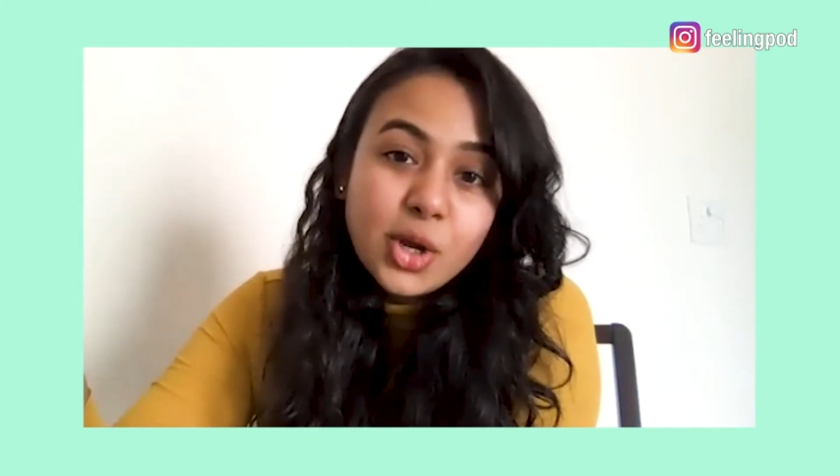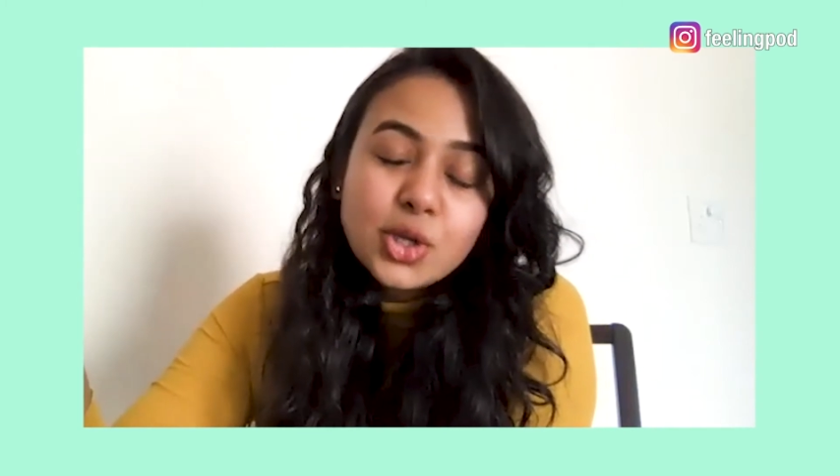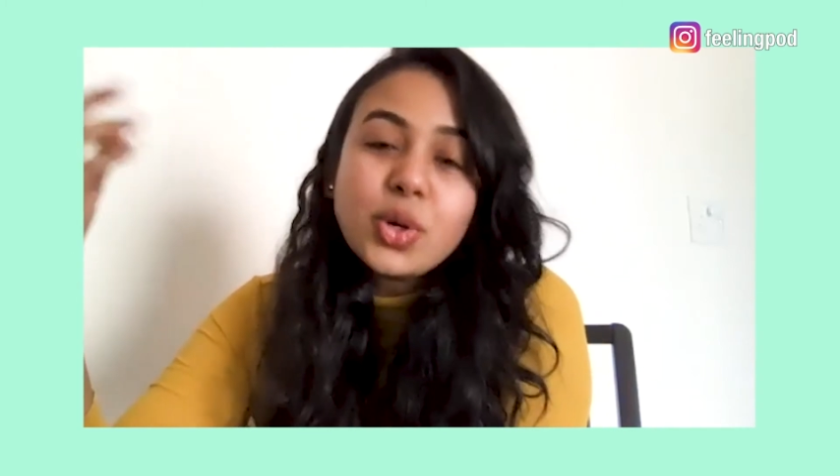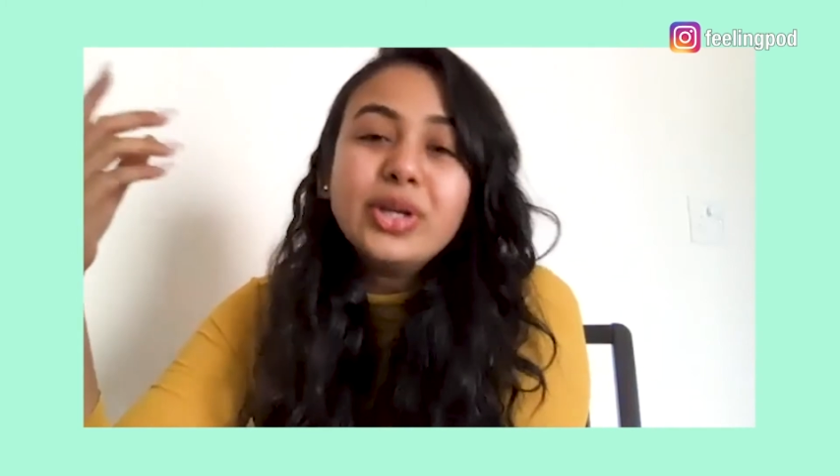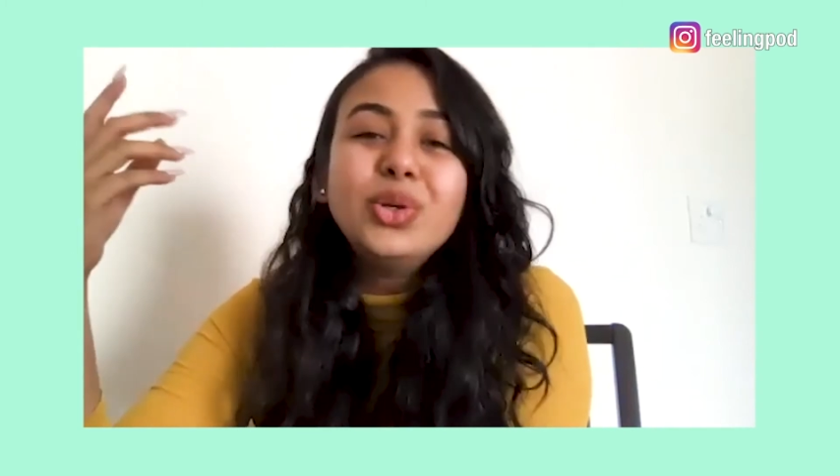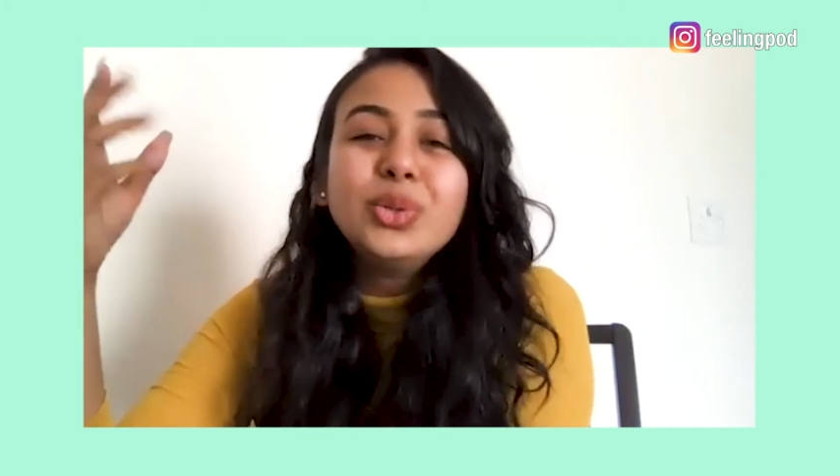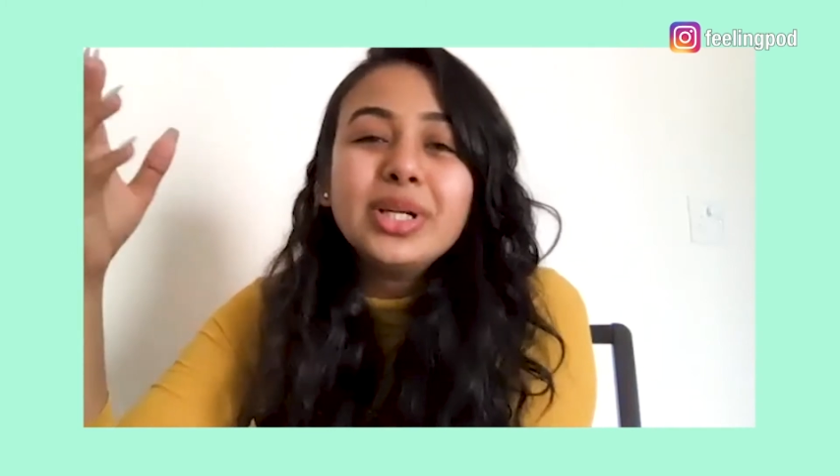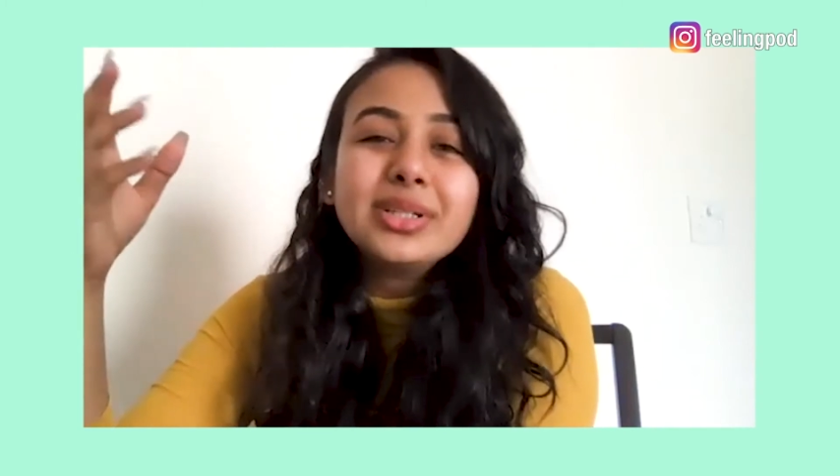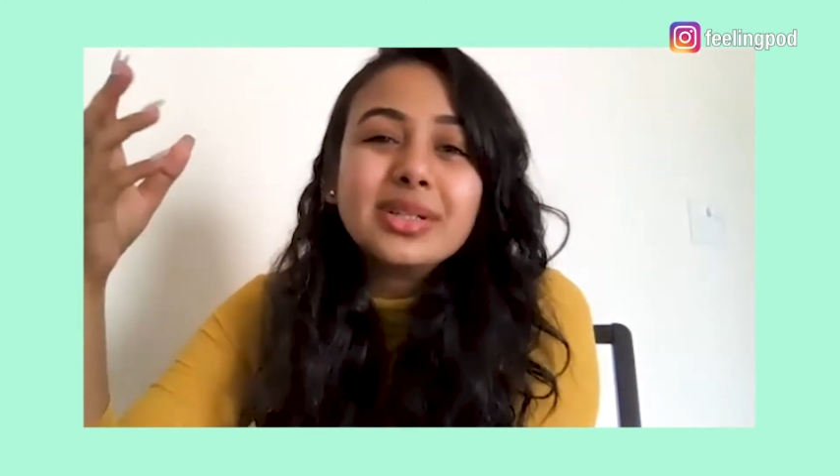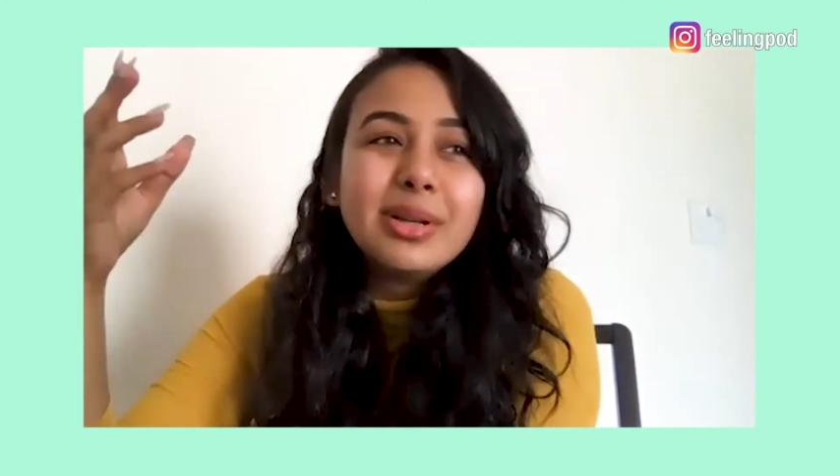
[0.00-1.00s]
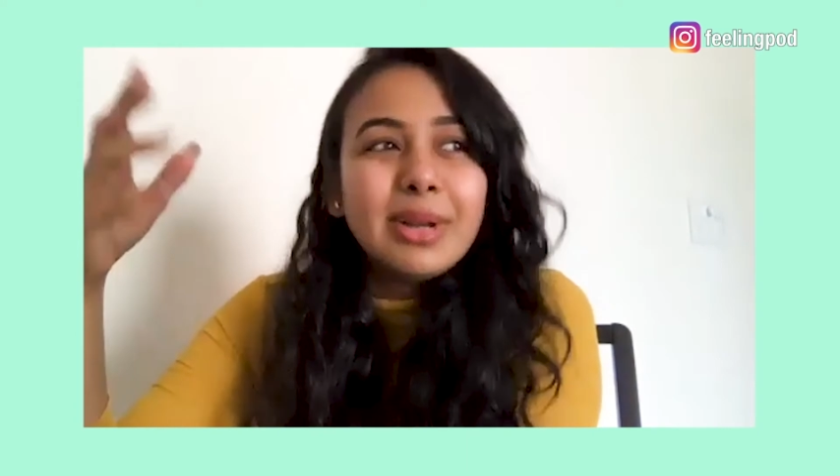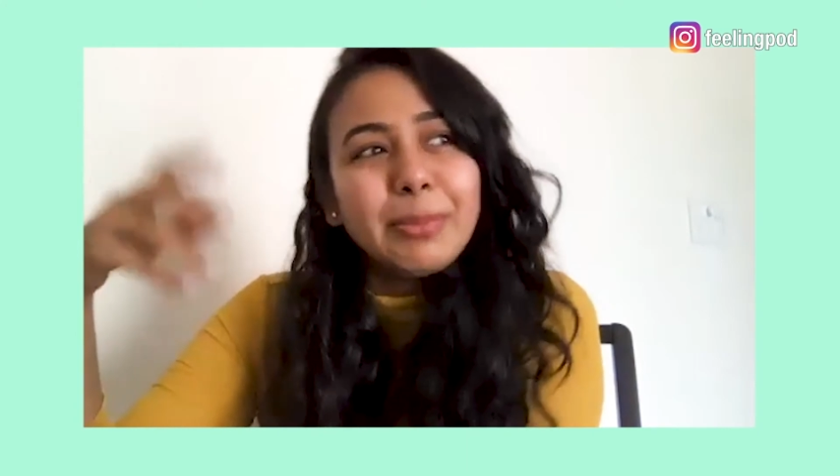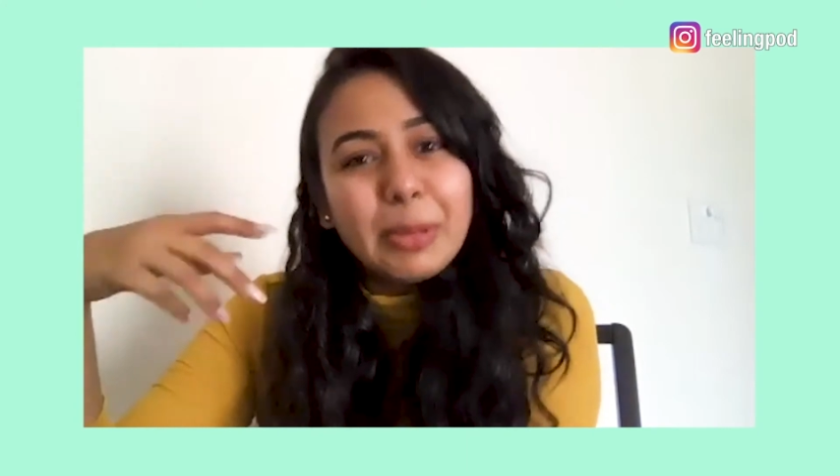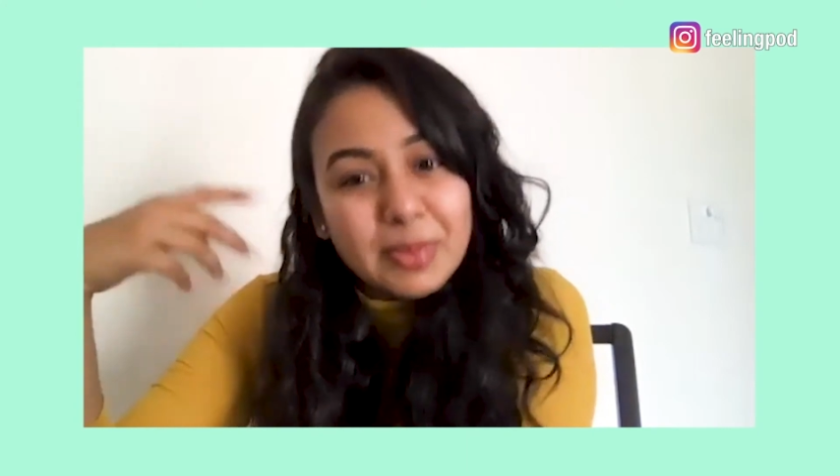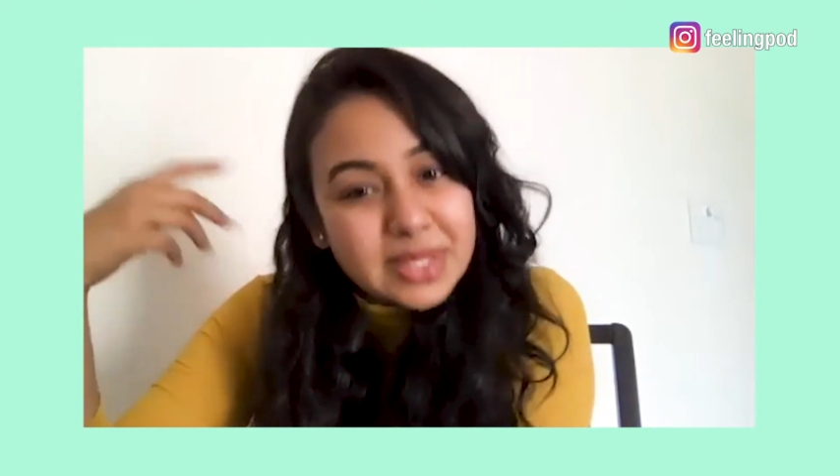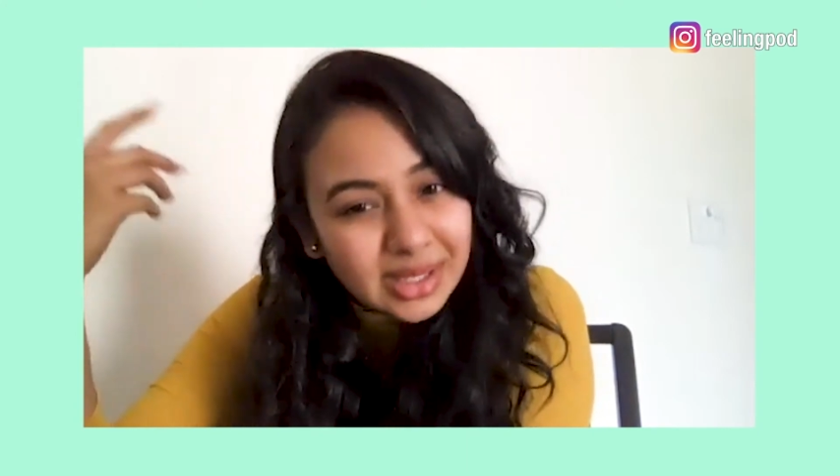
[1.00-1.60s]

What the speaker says: So I knew that let people see